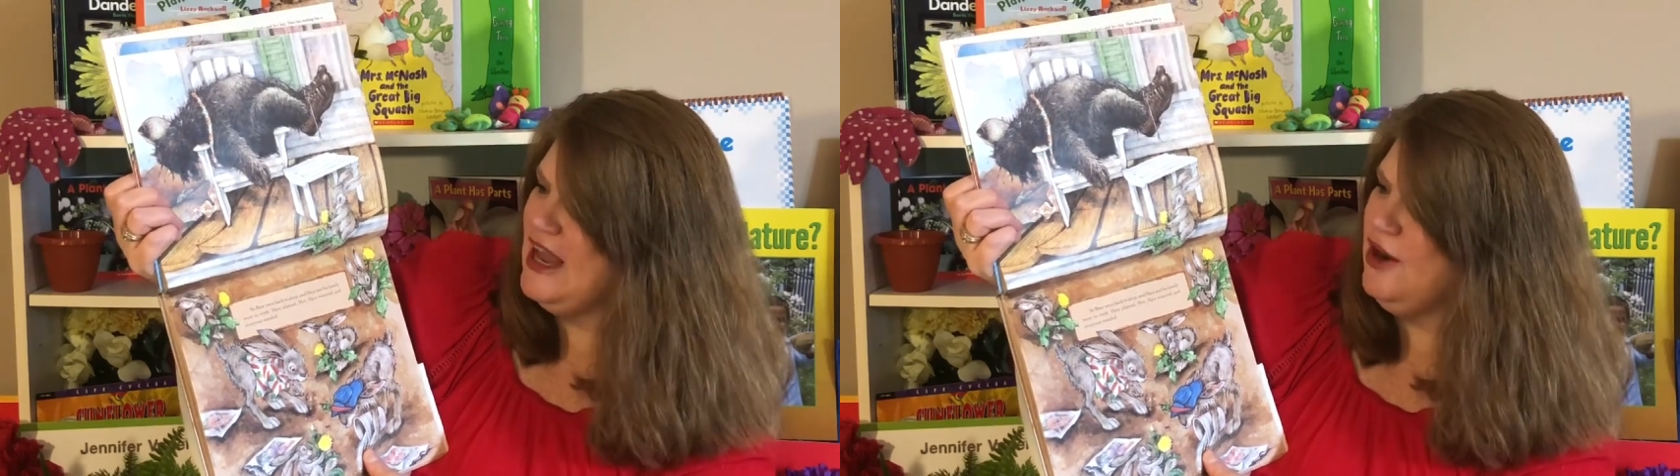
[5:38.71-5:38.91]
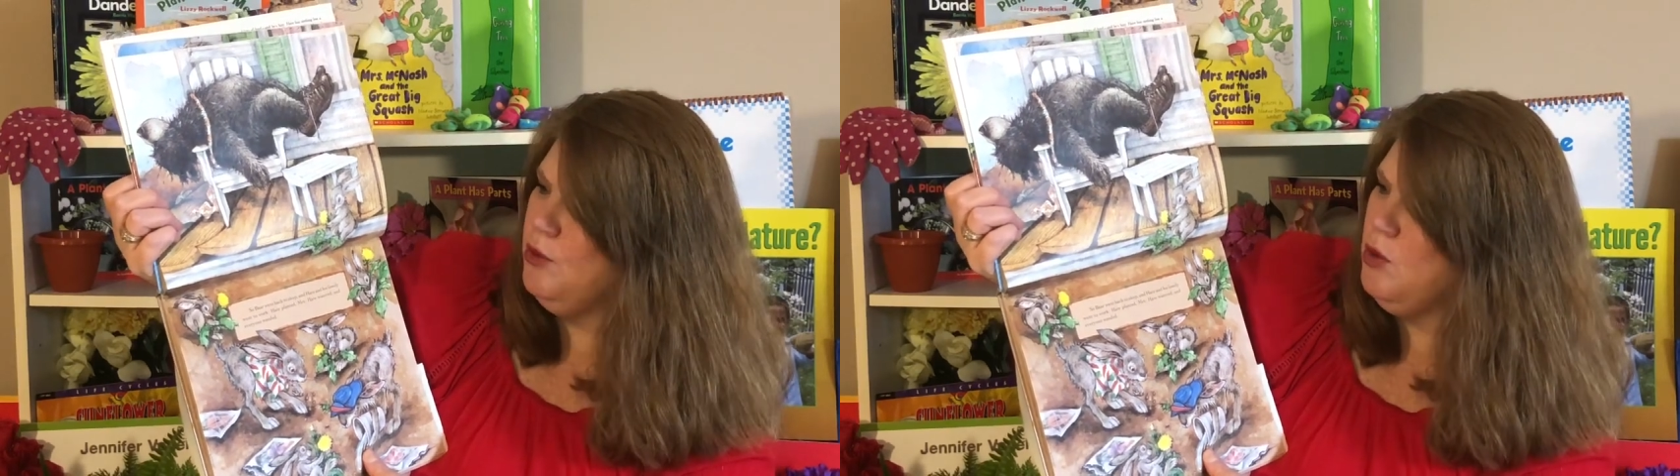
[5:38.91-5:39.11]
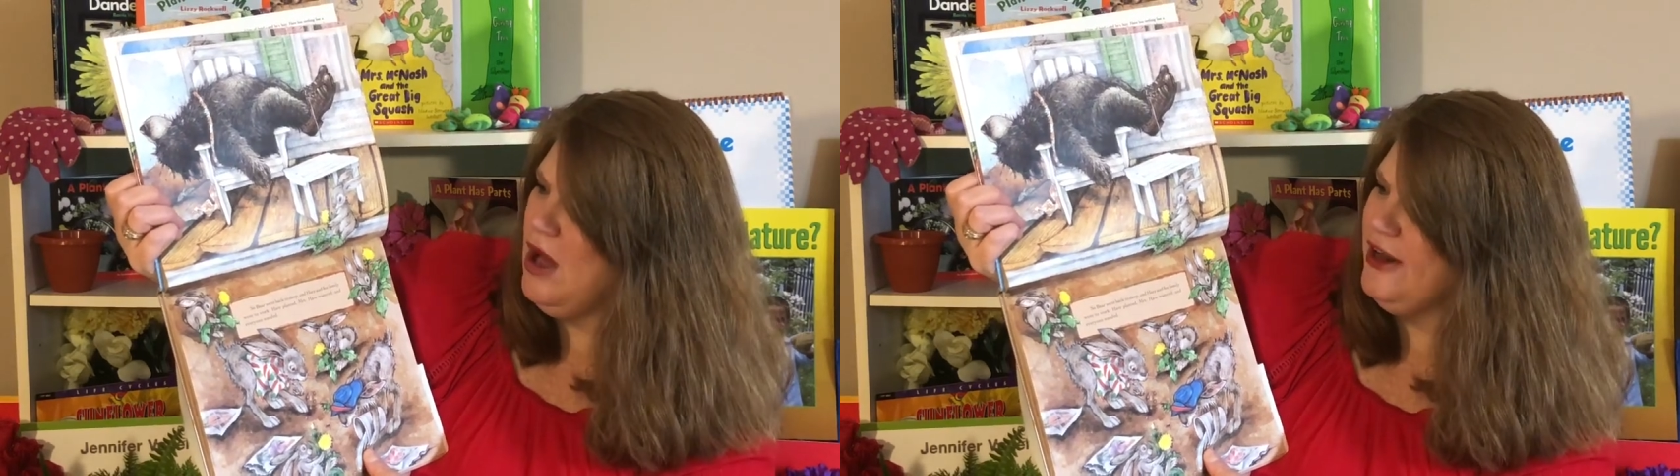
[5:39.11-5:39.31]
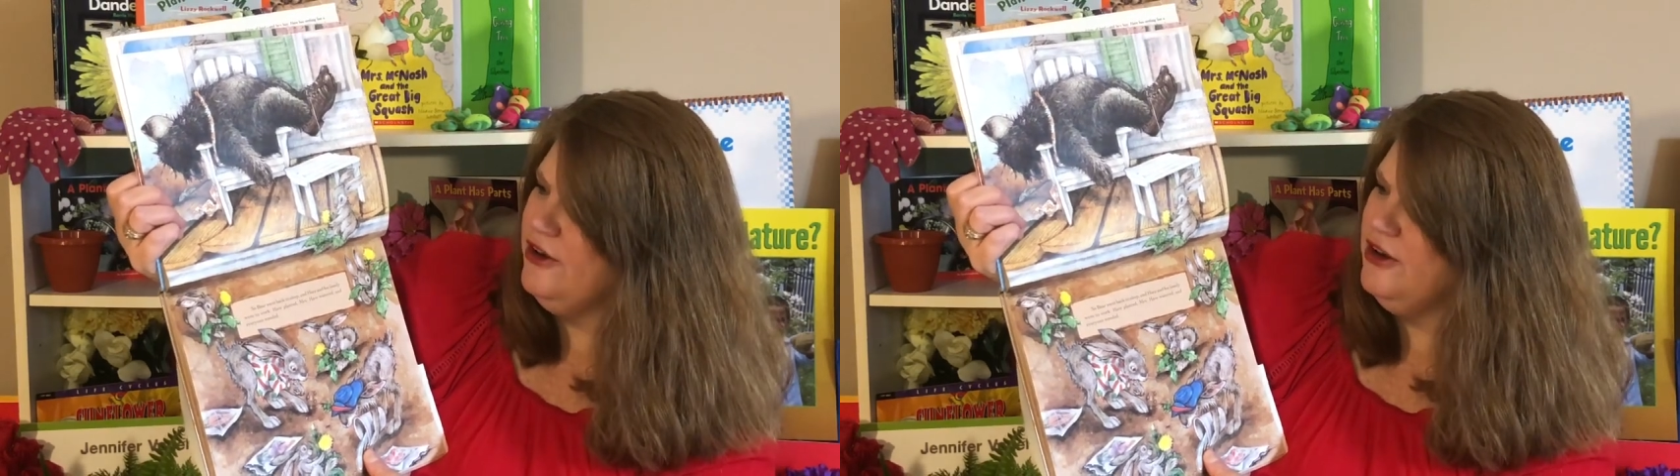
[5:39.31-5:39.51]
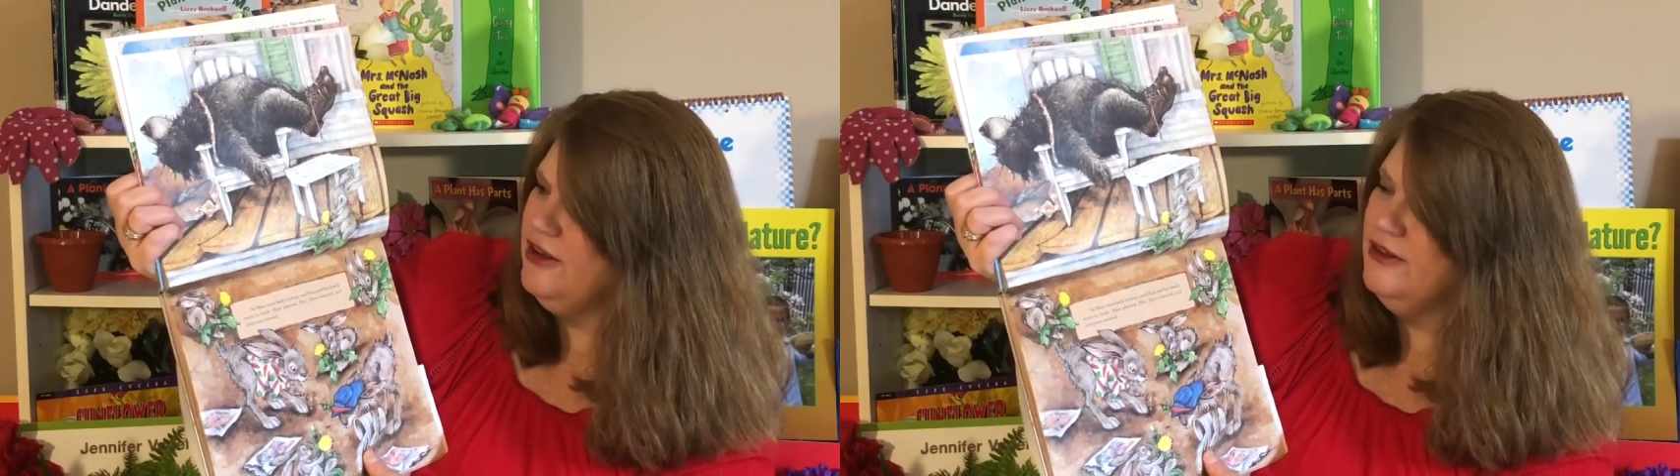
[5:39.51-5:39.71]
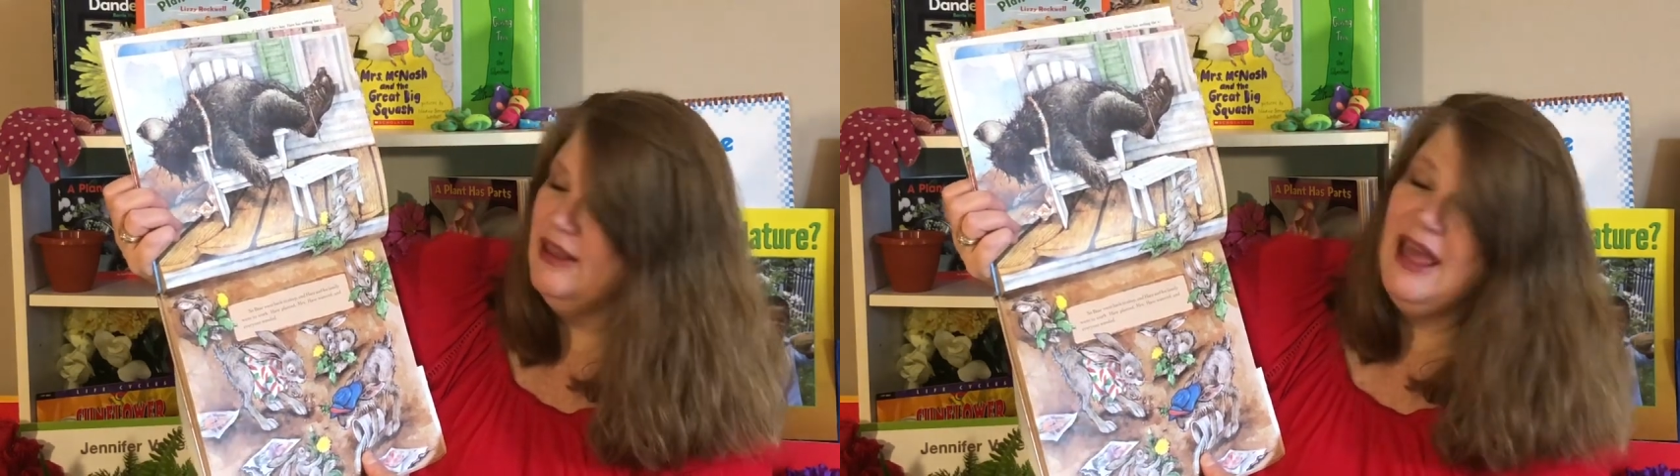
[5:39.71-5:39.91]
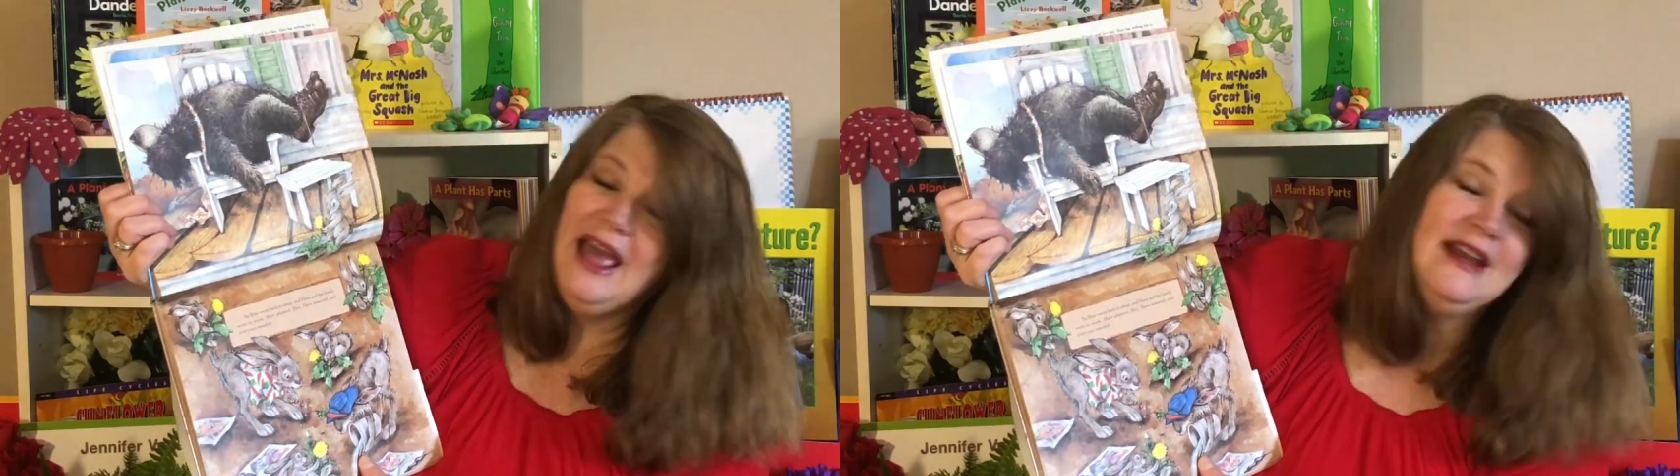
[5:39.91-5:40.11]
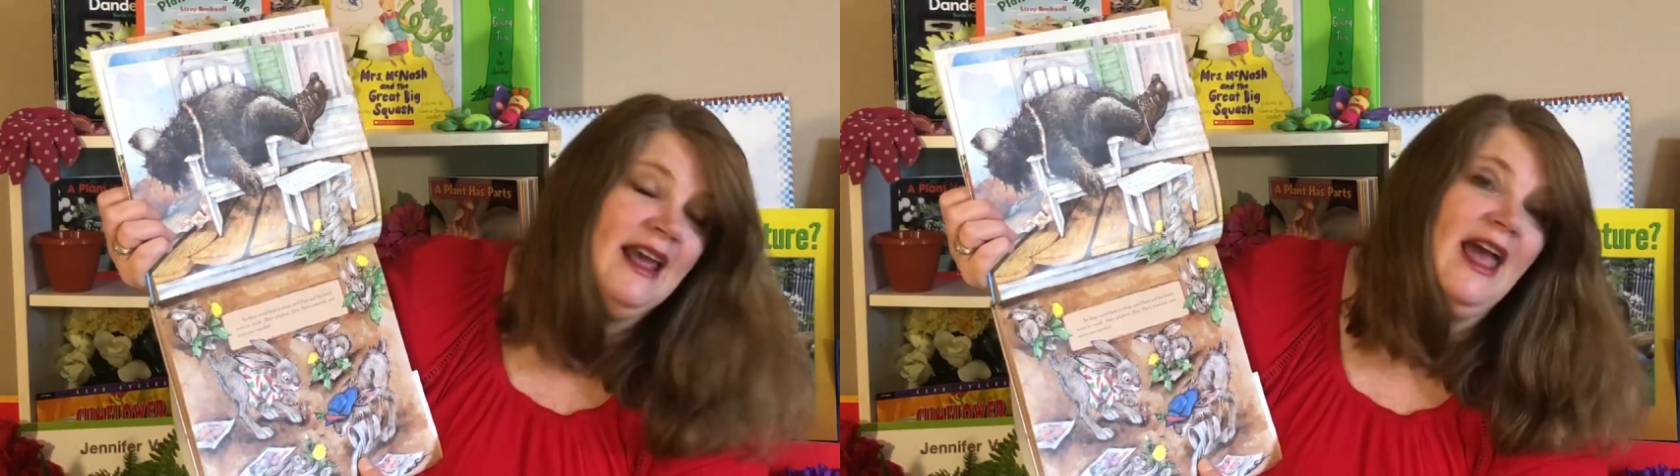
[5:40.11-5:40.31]
Hare watered,
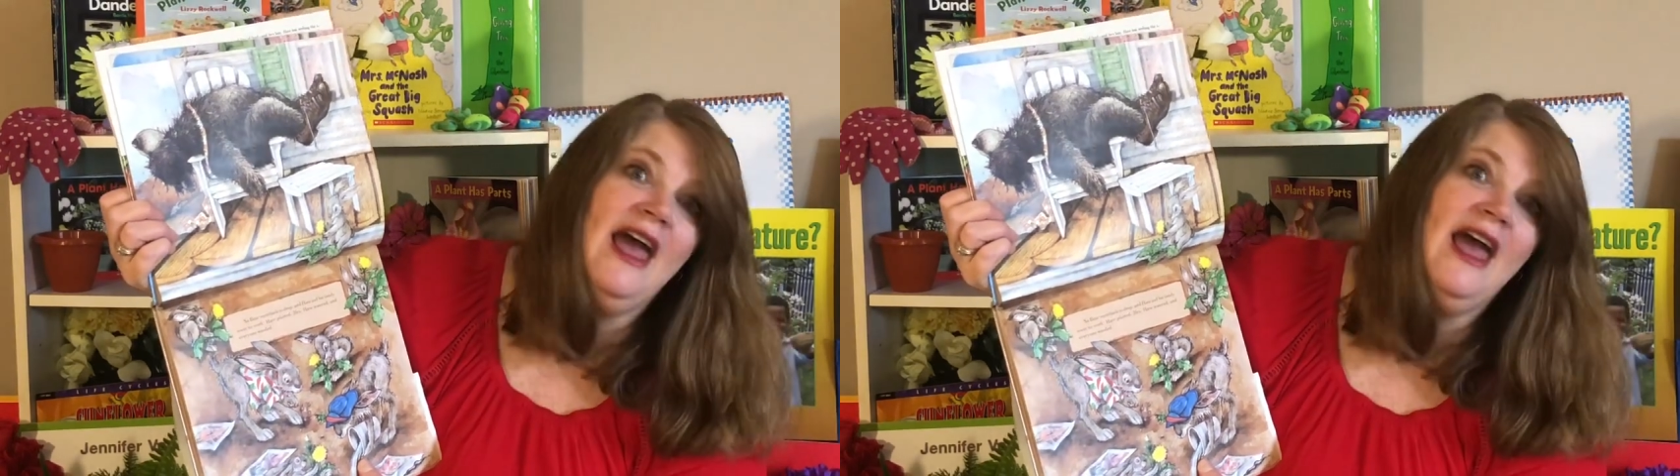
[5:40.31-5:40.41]
and